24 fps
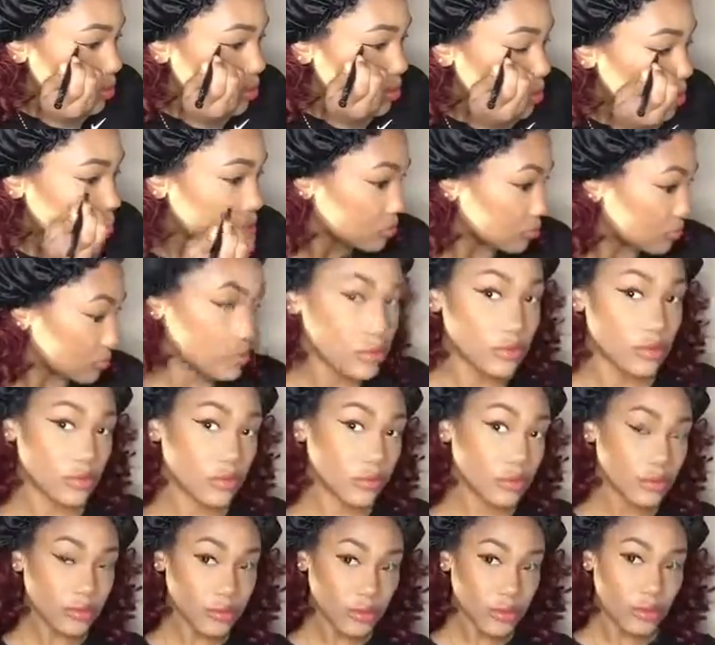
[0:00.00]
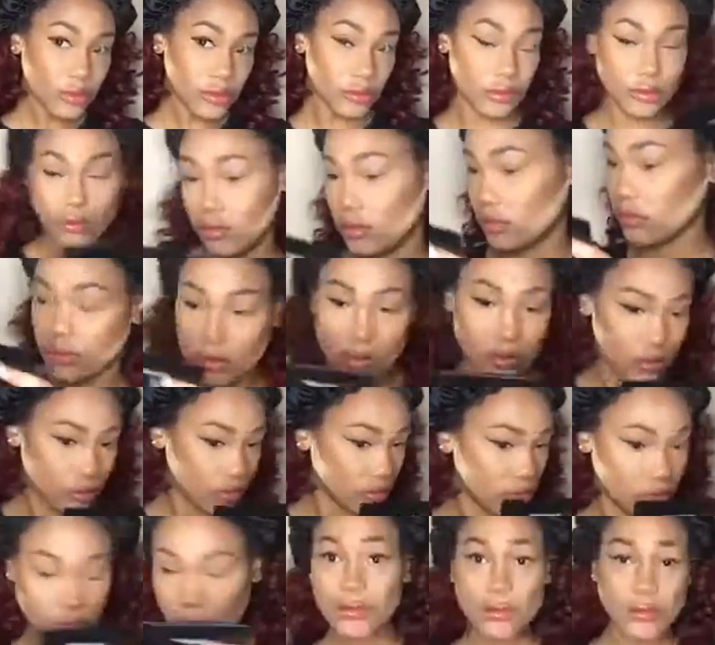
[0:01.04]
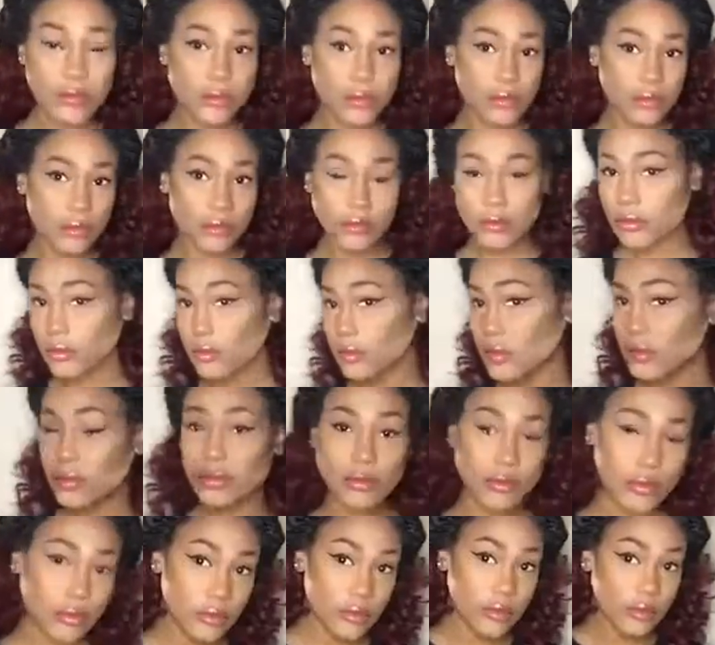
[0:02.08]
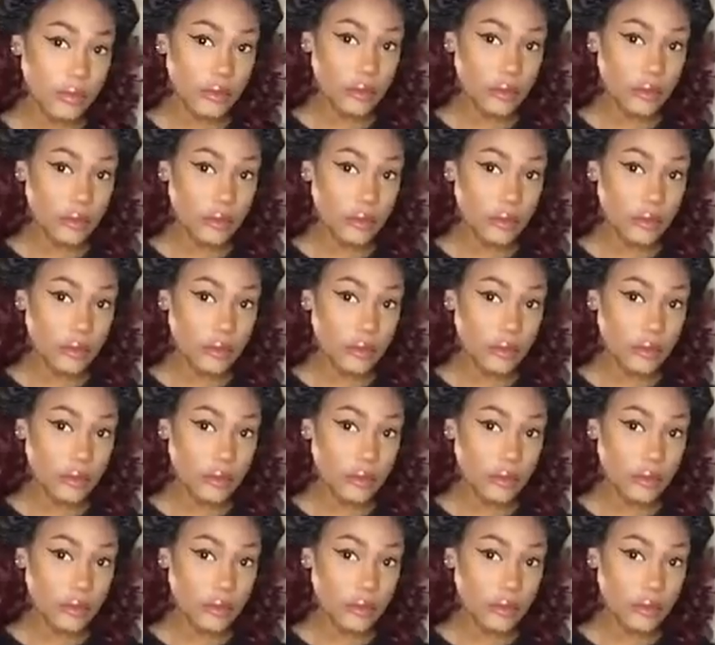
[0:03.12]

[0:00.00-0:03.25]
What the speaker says: I went ahead and did my other winged eyeliner